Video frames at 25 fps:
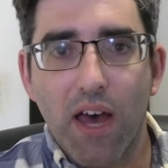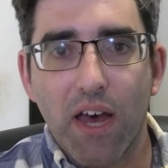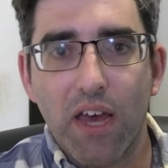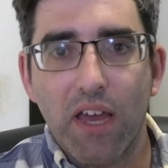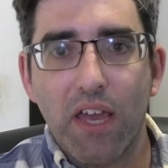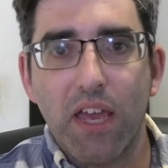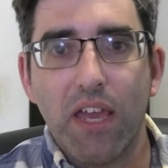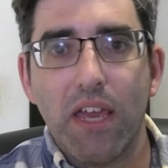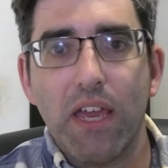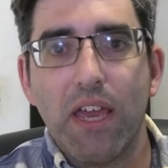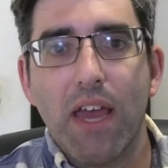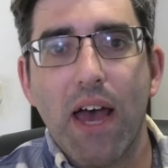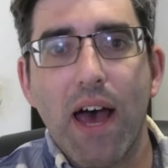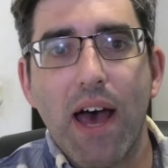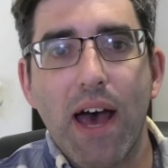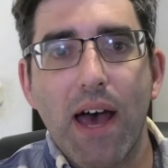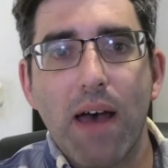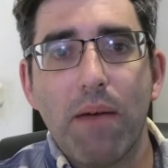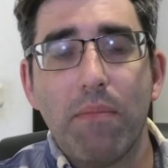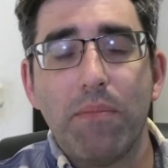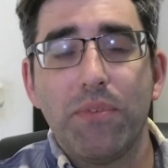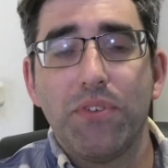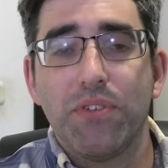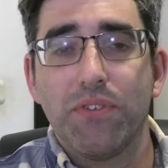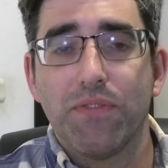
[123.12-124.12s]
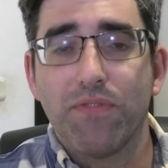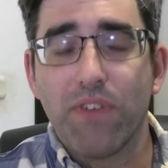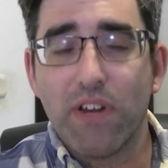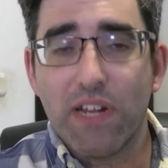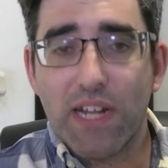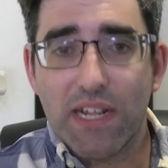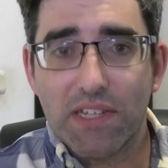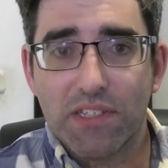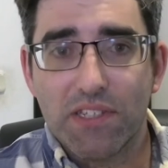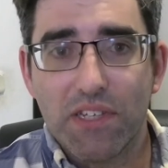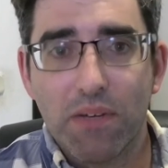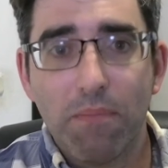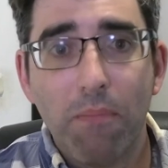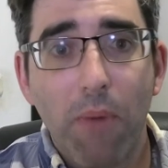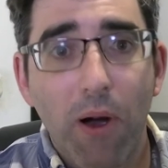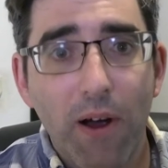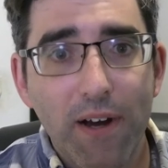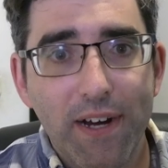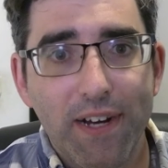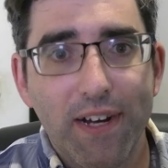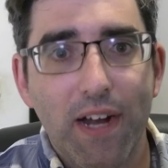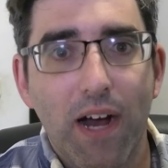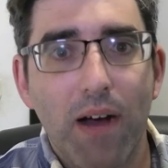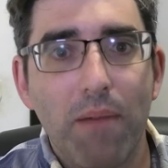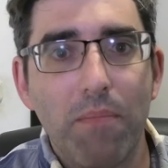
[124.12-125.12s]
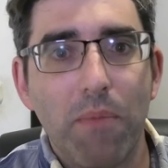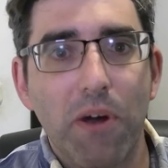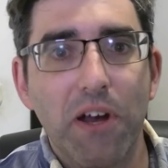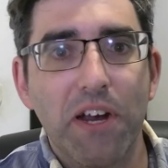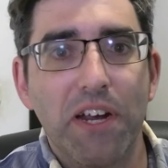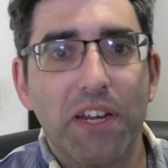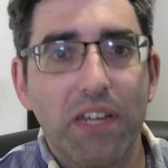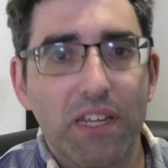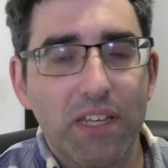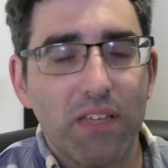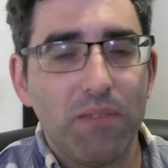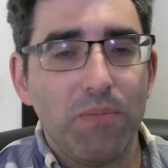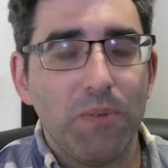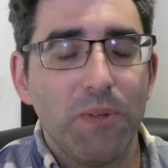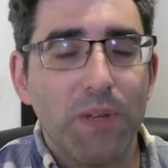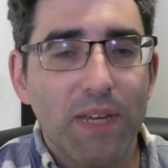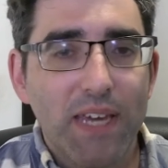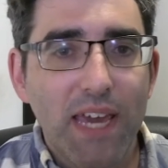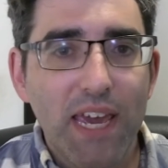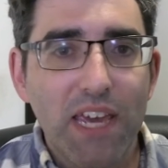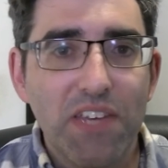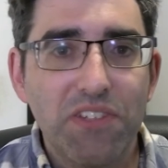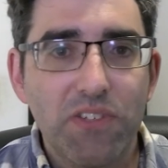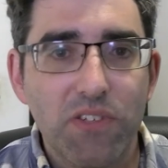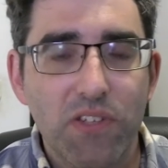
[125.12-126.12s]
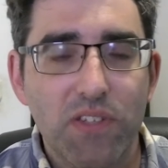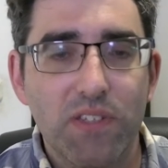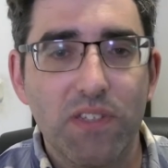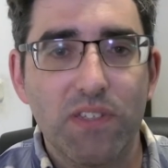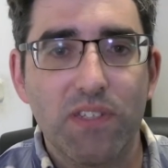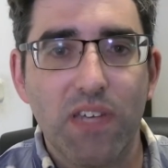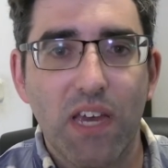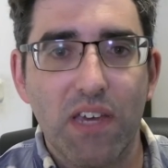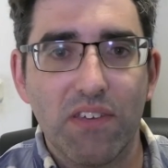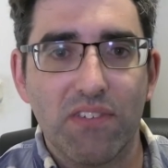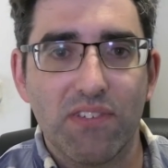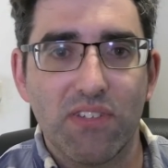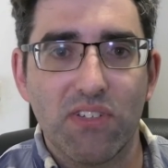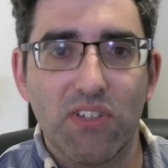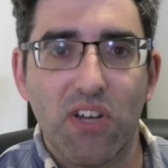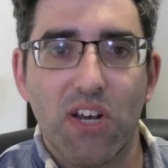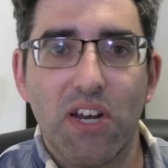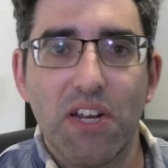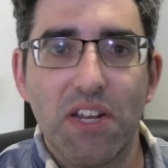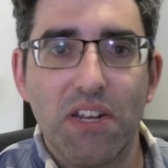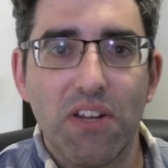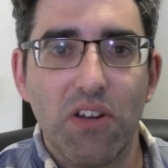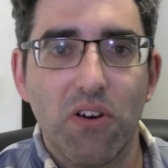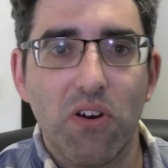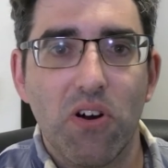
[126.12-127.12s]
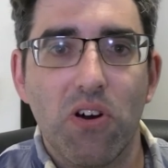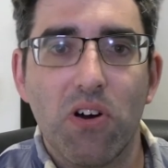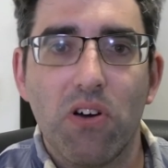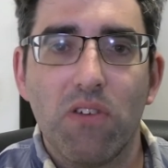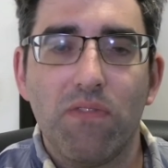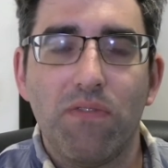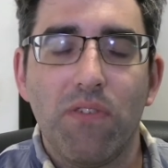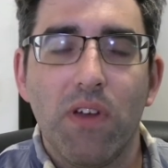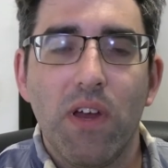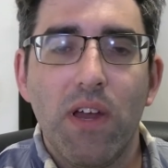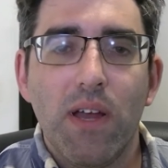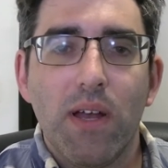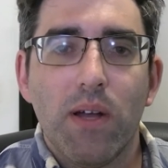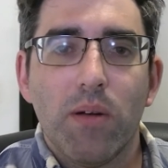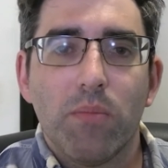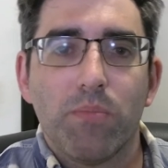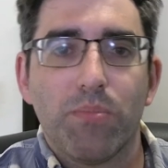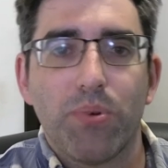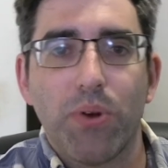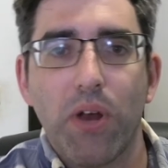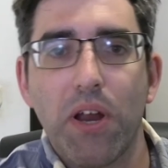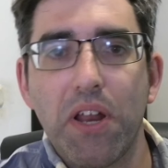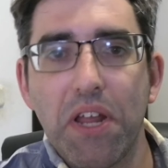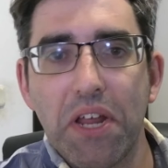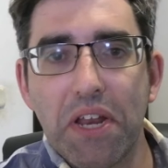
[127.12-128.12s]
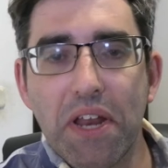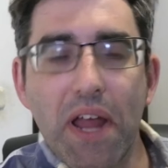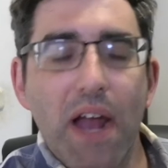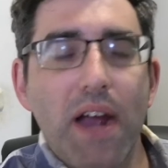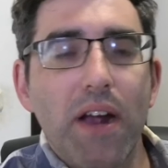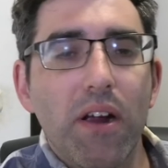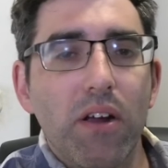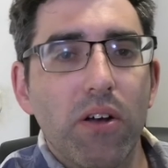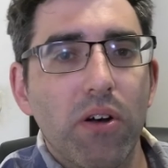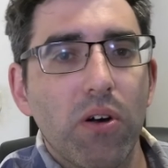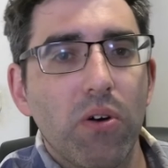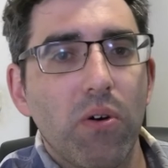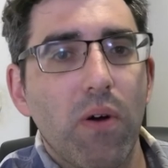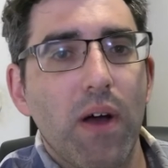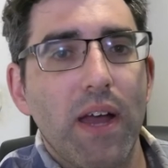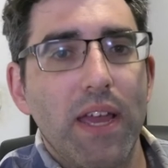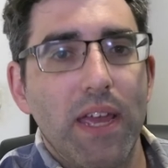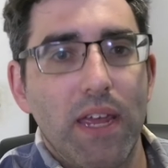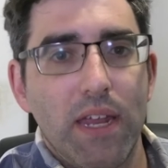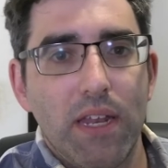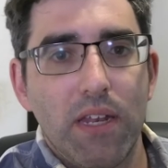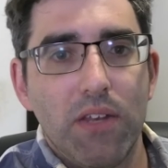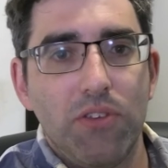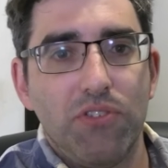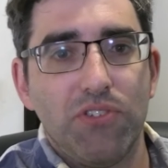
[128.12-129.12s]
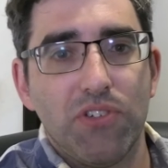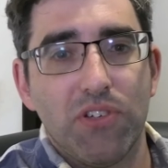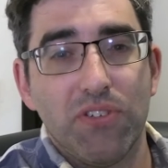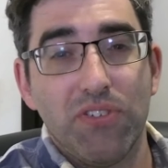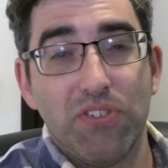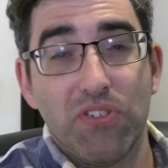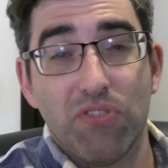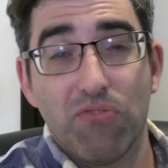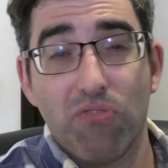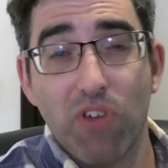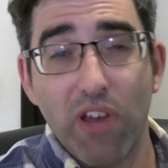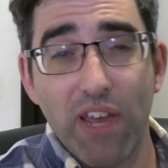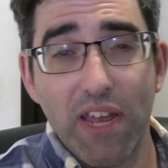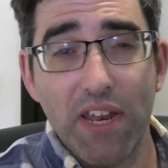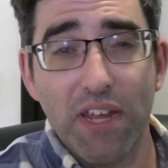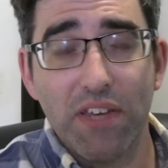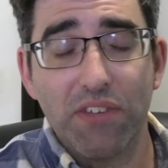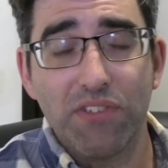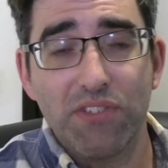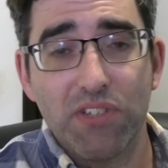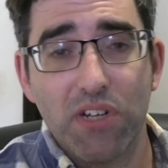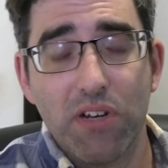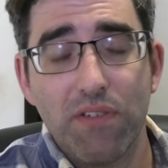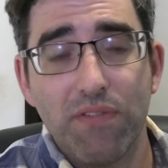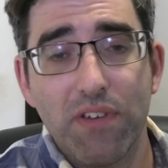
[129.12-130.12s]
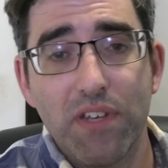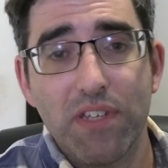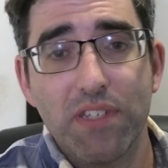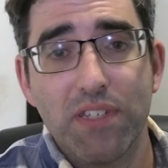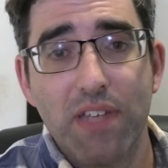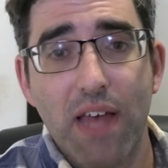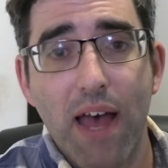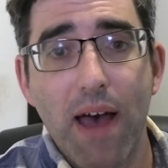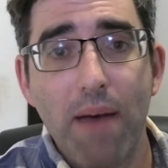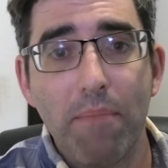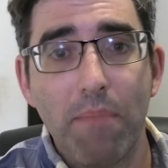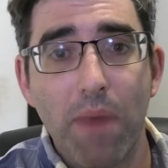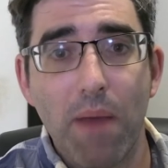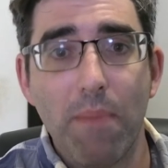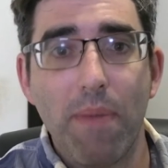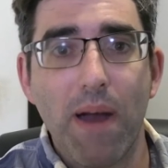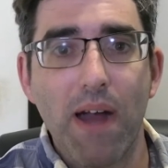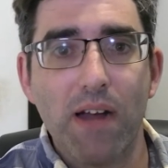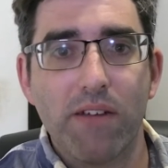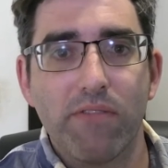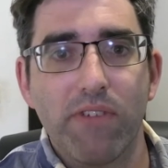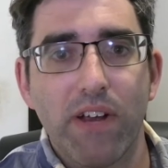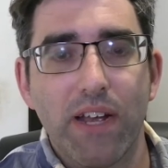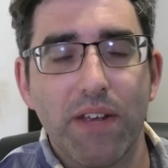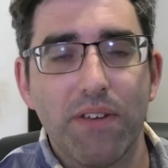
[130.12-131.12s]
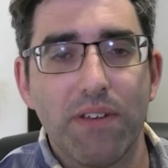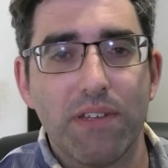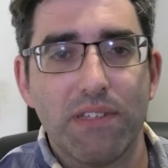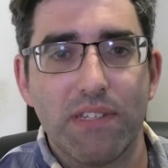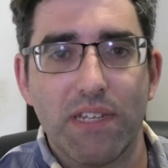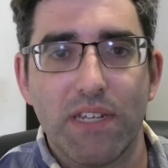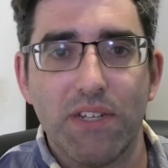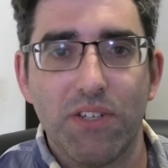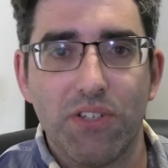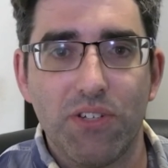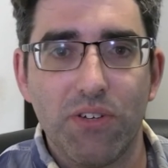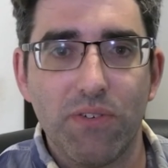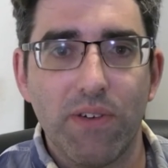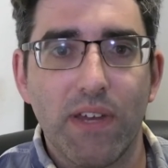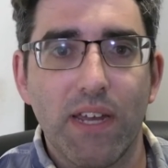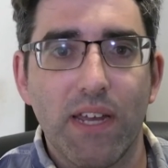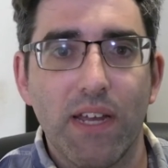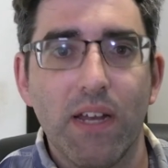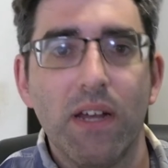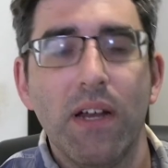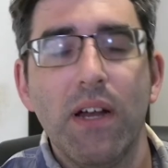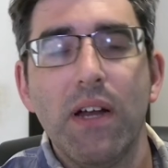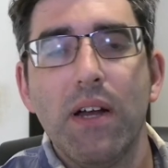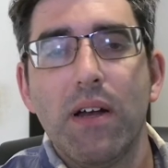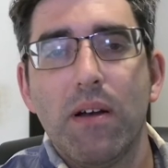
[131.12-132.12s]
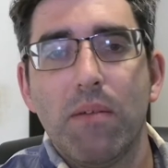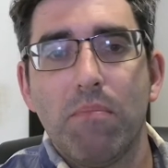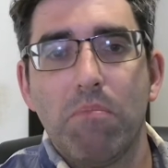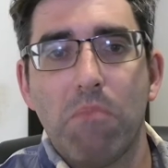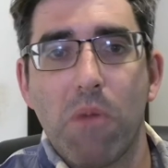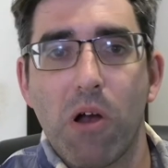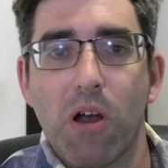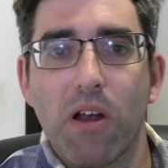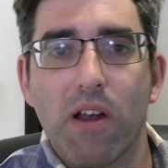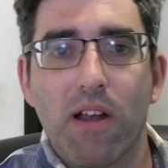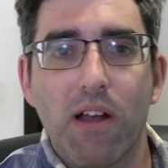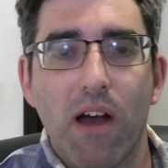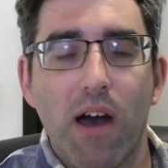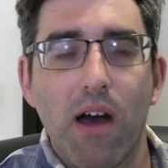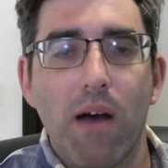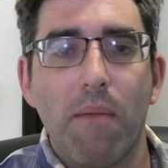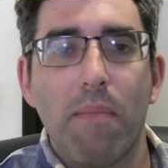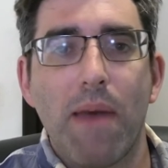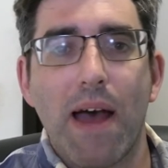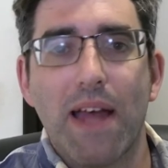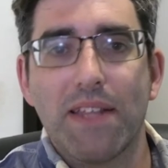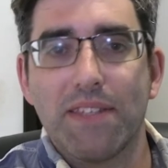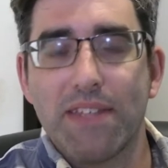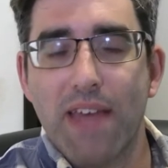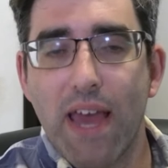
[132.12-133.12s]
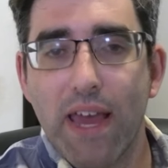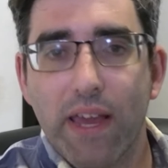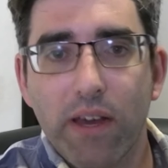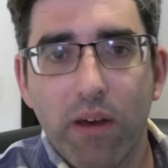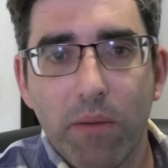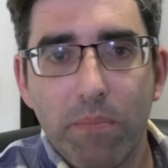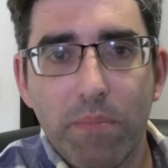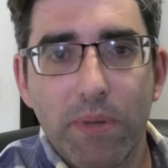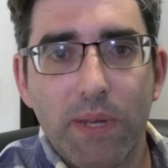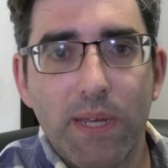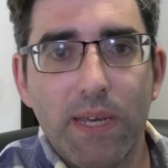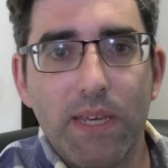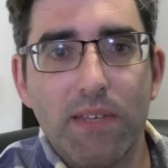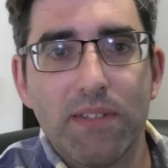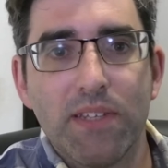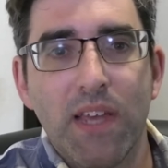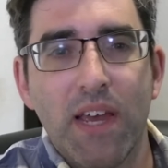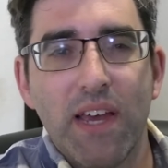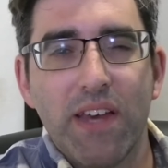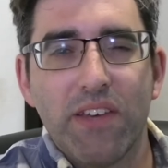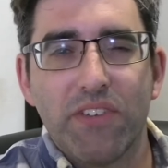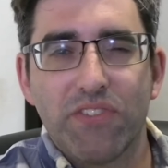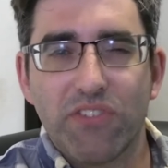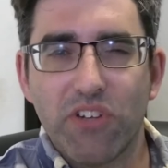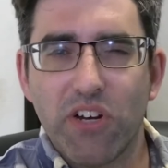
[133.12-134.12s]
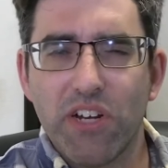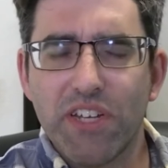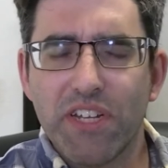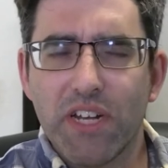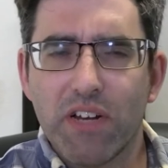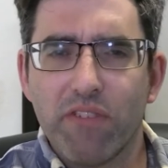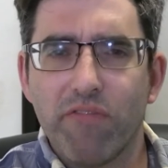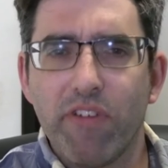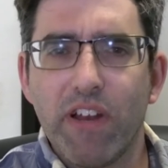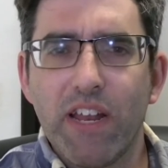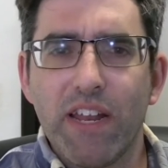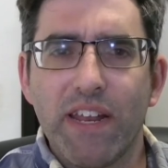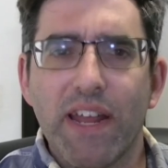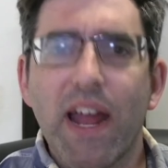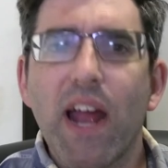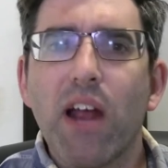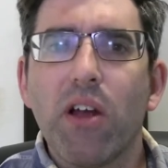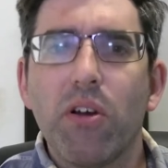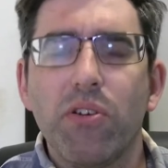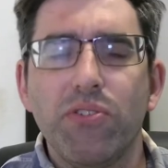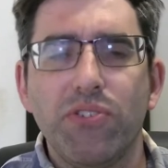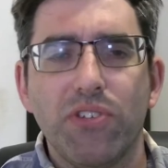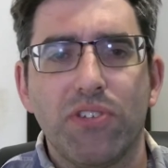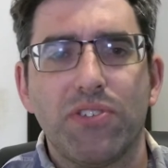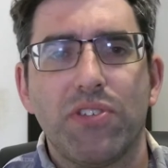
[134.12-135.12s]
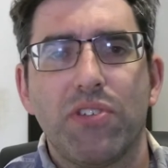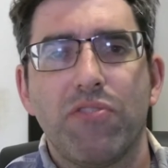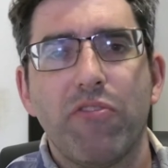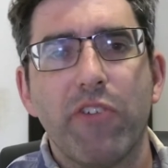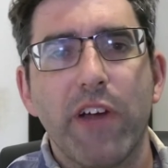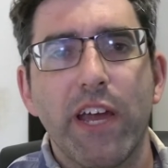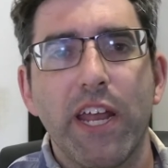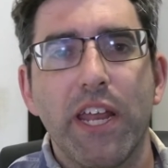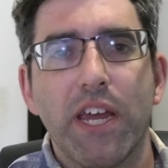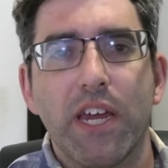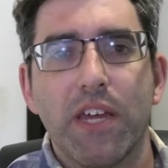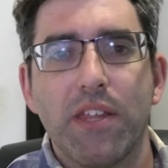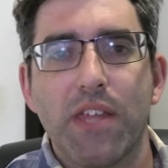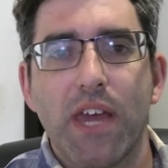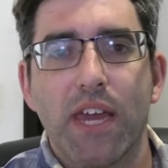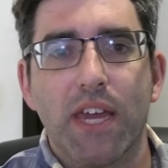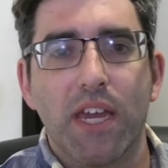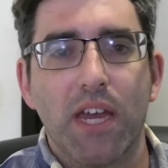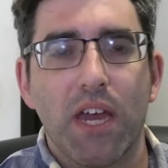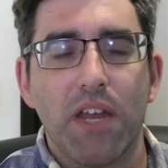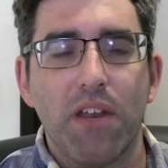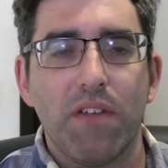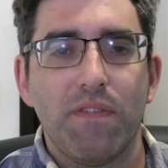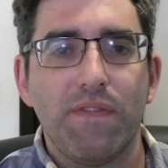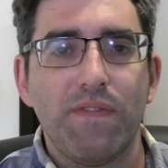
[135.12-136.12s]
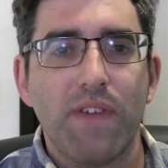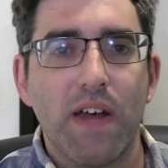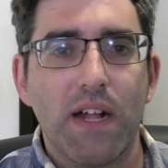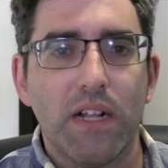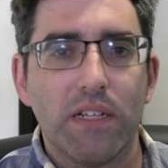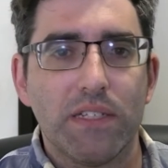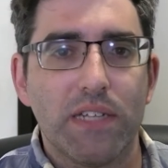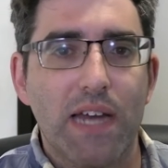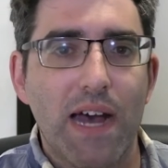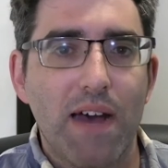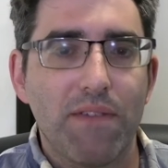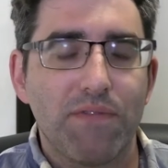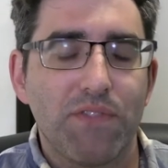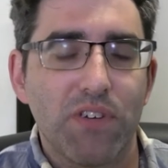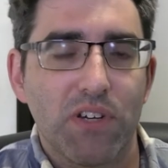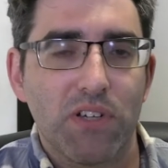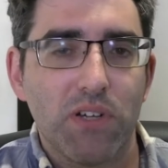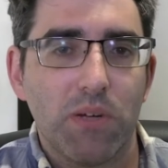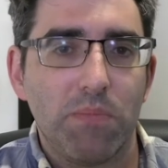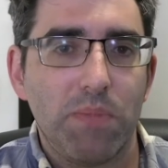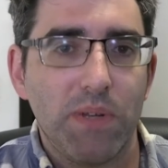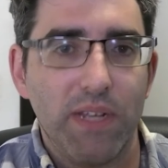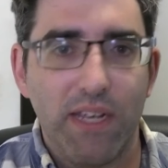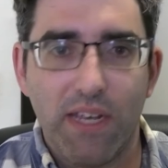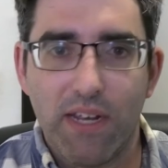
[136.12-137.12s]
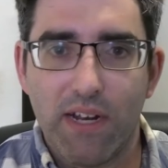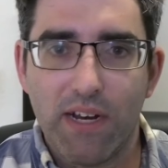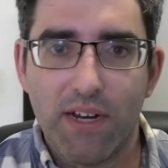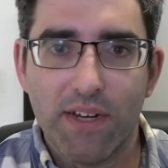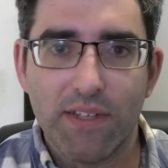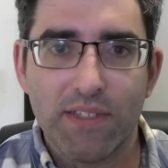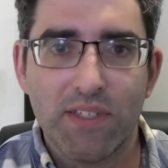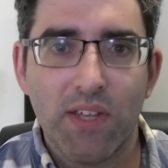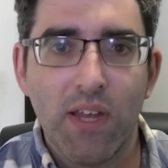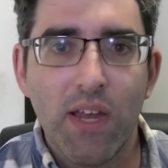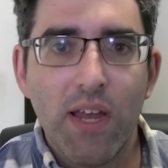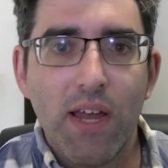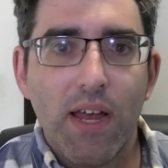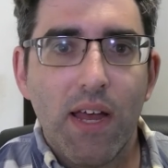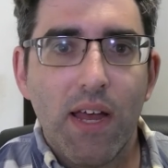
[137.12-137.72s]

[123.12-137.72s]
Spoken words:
I do freelancing marcom, marketing communications. I started off pretty narrow in just a writing service. My background is in doing marcom at tech companies. Started out really narrow just in writing, and then kind of felt after a couple of years